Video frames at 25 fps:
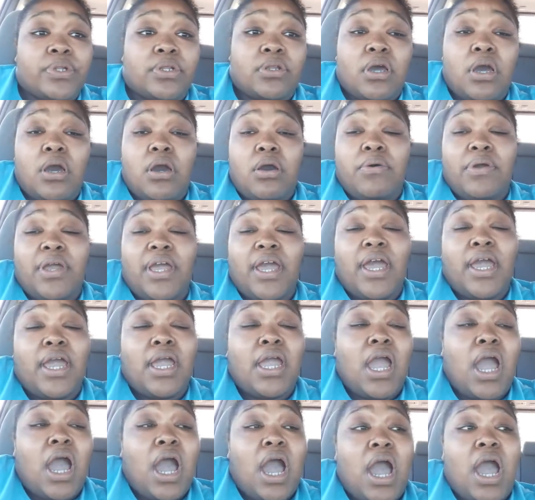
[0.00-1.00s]
Okay,
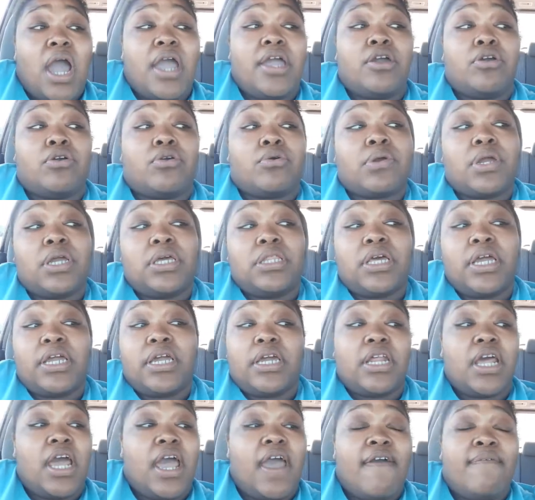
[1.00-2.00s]
I agree they
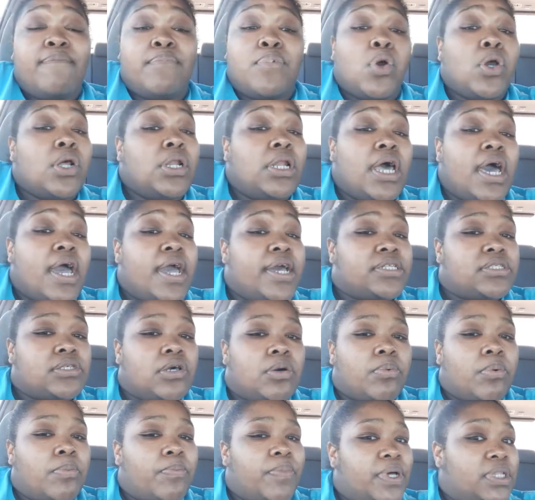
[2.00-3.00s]
could have more lines
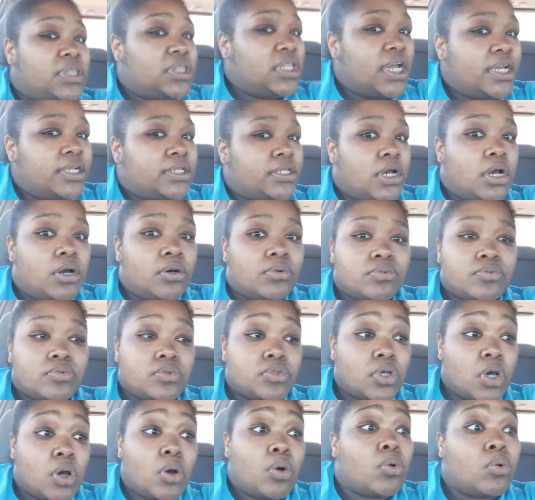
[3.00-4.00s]
open, but they don't.
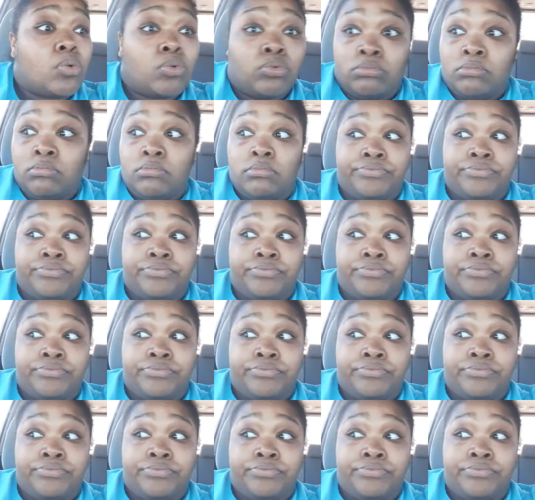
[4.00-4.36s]
So